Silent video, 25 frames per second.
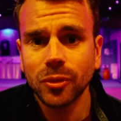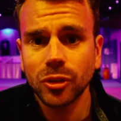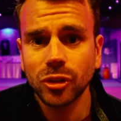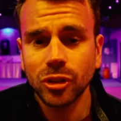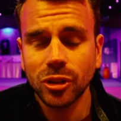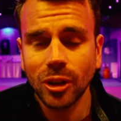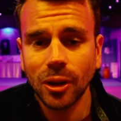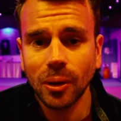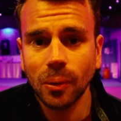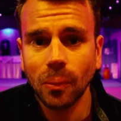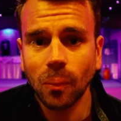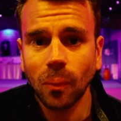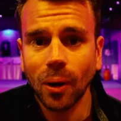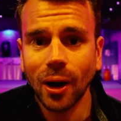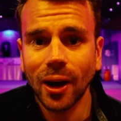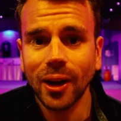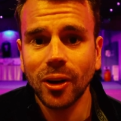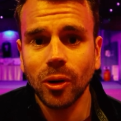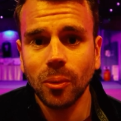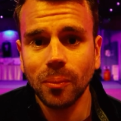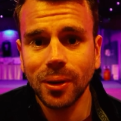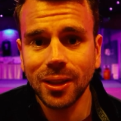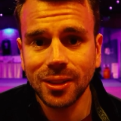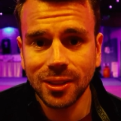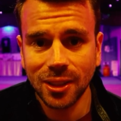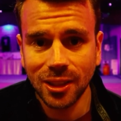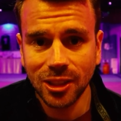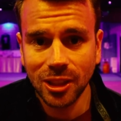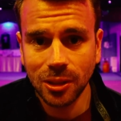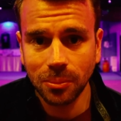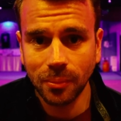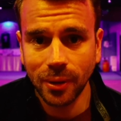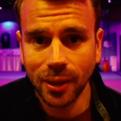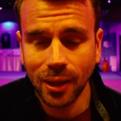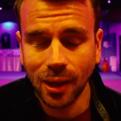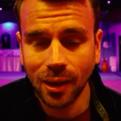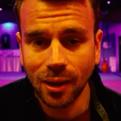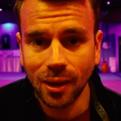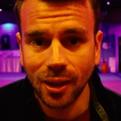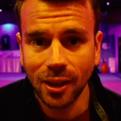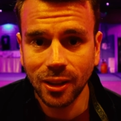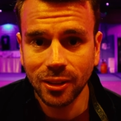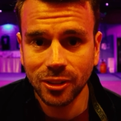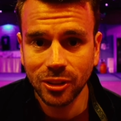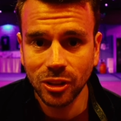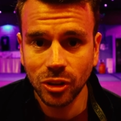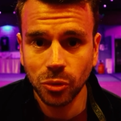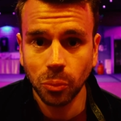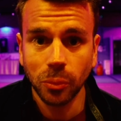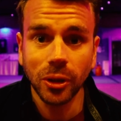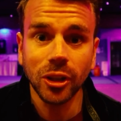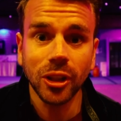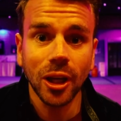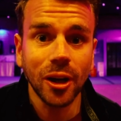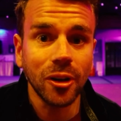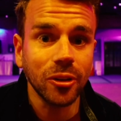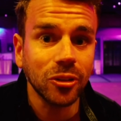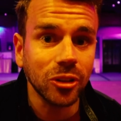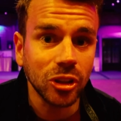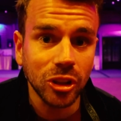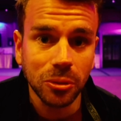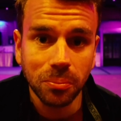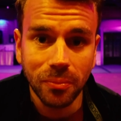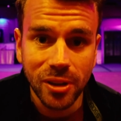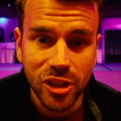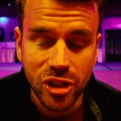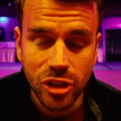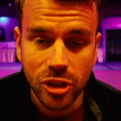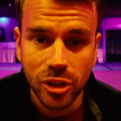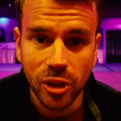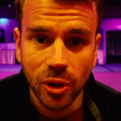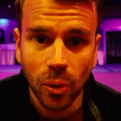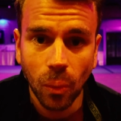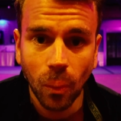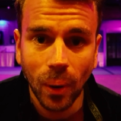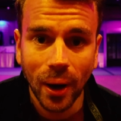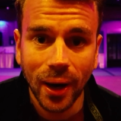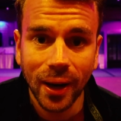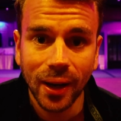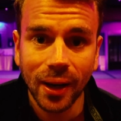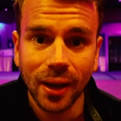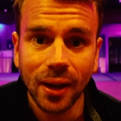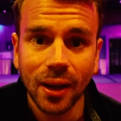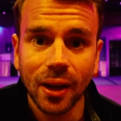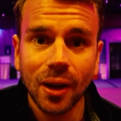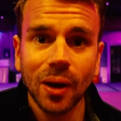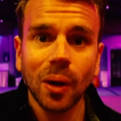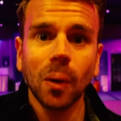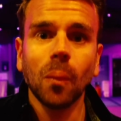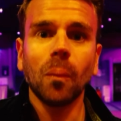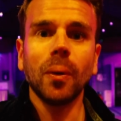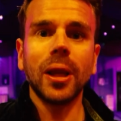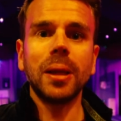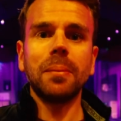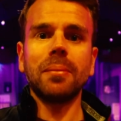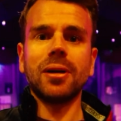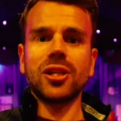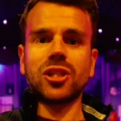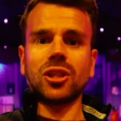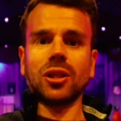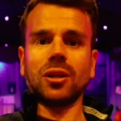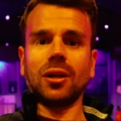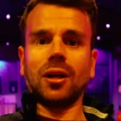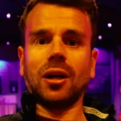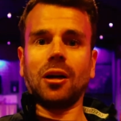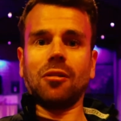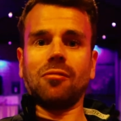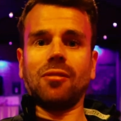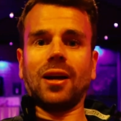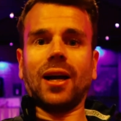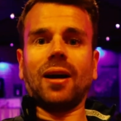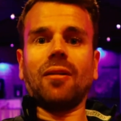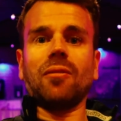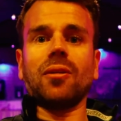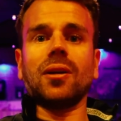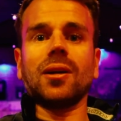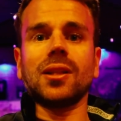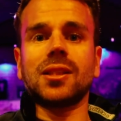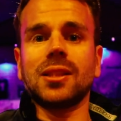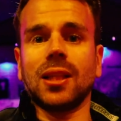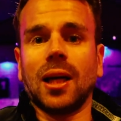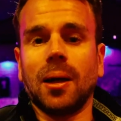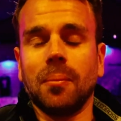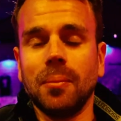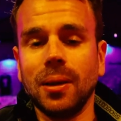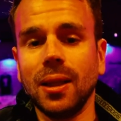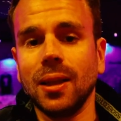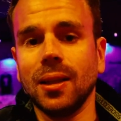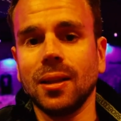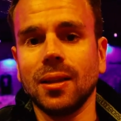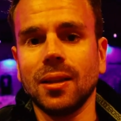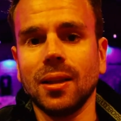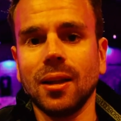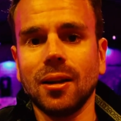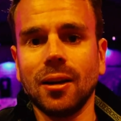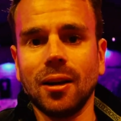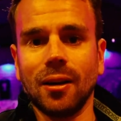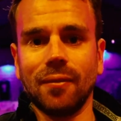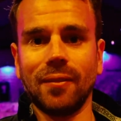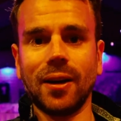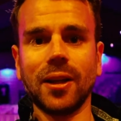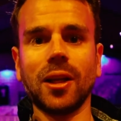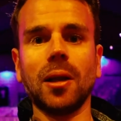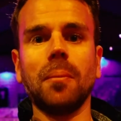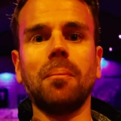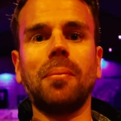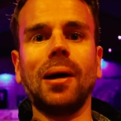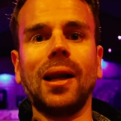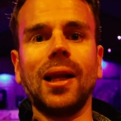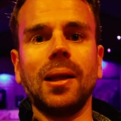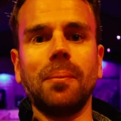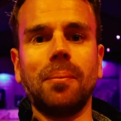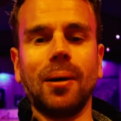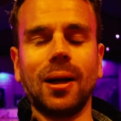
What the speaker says: So what I normally say to my clients is we don't just measure your weight, we measure around your tummy, around your belly